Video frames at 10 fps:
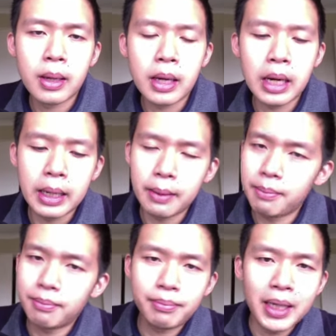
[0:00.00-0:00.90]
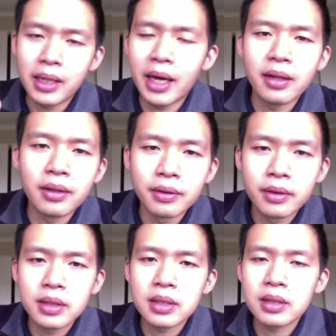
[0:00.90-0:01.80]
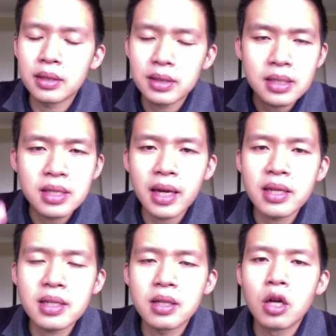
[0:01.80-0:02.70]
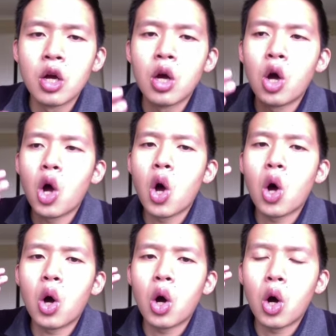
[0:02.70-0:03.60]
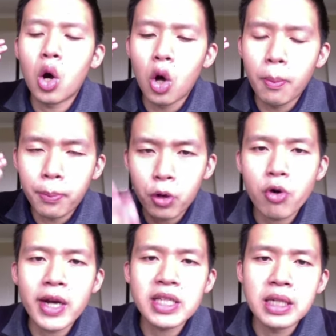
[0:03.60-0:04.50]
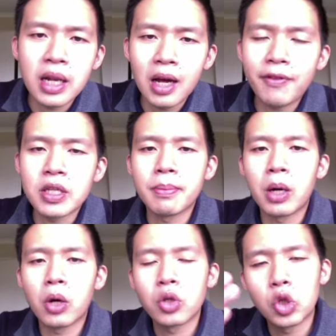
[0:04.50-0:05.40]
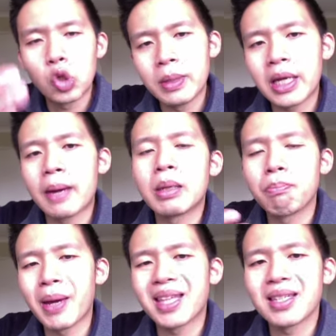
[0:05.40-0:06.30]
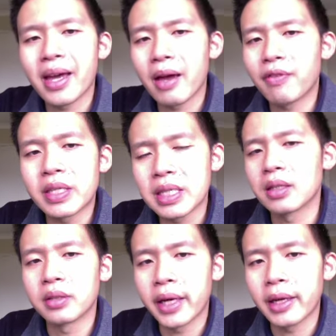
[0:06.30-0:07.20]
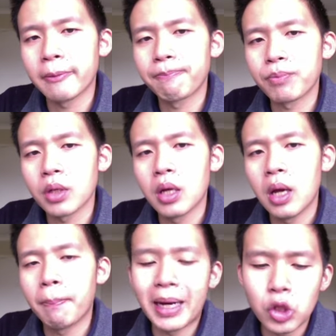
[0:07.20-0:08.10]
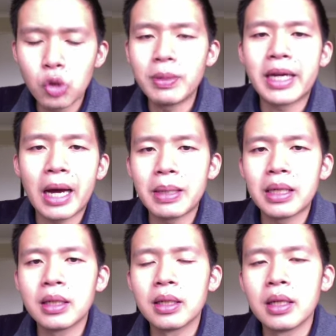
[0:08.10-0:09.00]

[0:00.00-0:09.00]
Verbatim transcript: Uh, but again, success or progress in life is about you becoming better every single day, by you becoming